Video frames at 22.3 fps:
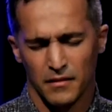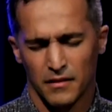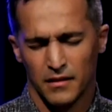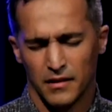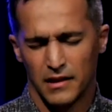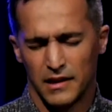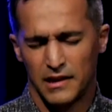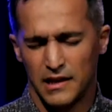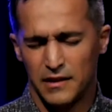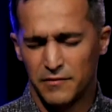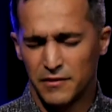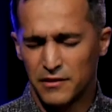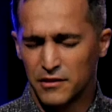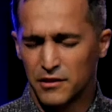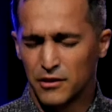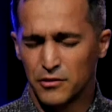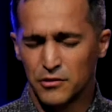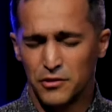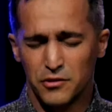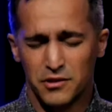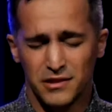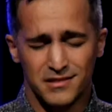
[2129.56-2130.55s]
And even though
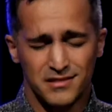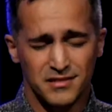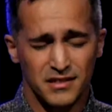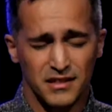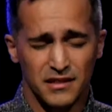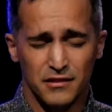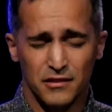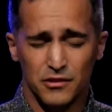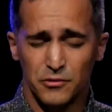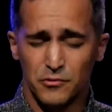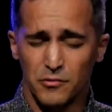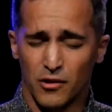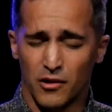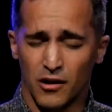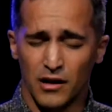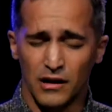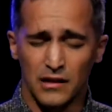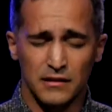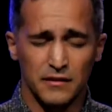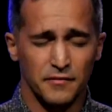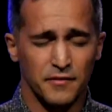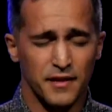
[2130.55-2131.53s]
you could see through
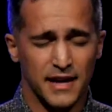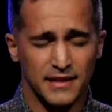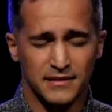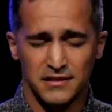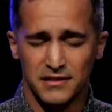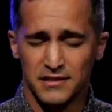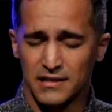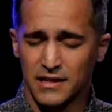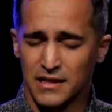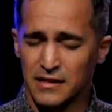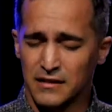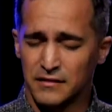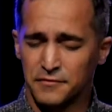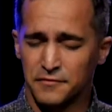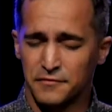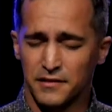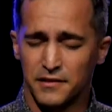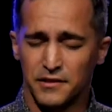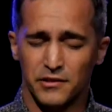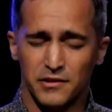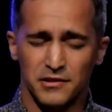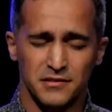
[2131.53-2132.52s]
all of that stuff
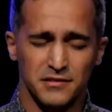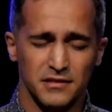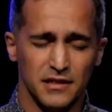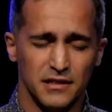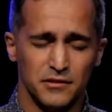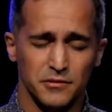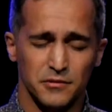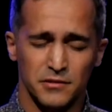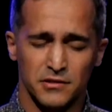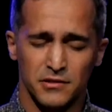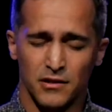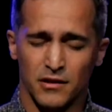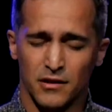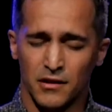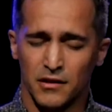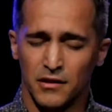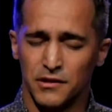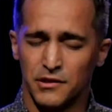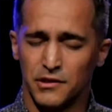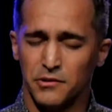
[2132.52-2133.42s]
and you could see through his heart,